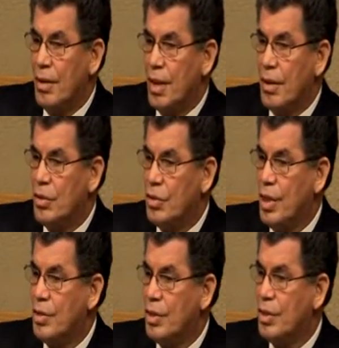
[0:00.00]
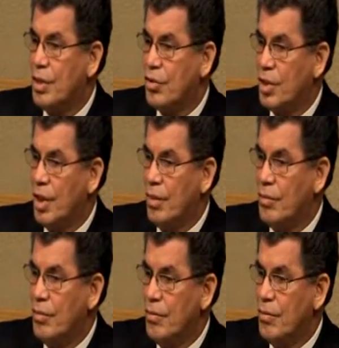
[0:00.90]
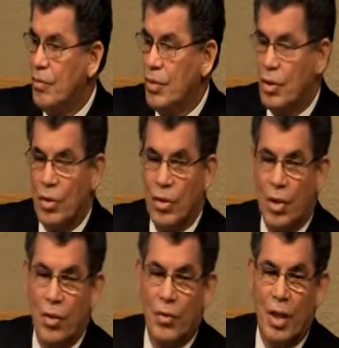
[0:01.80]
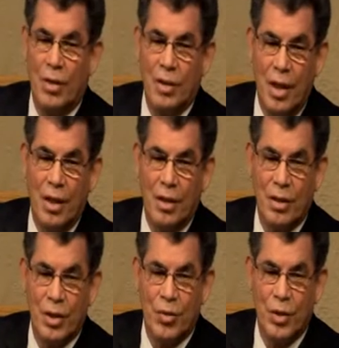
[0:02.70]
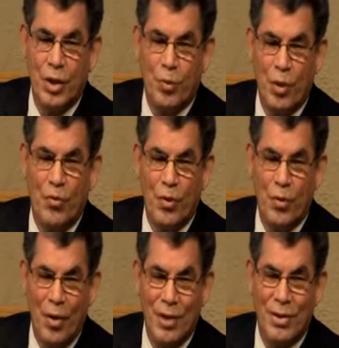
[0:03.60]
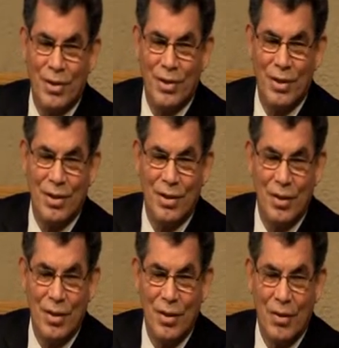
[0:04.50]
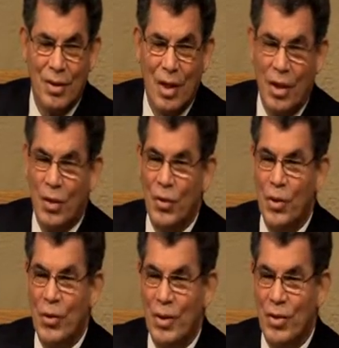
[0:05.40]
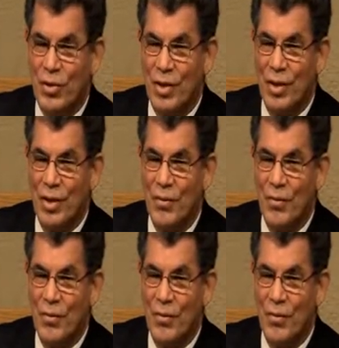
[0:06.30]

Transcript: And Jesus has come to clothe our nakedness with His perfect righteousness. Hallelujah. What do you say?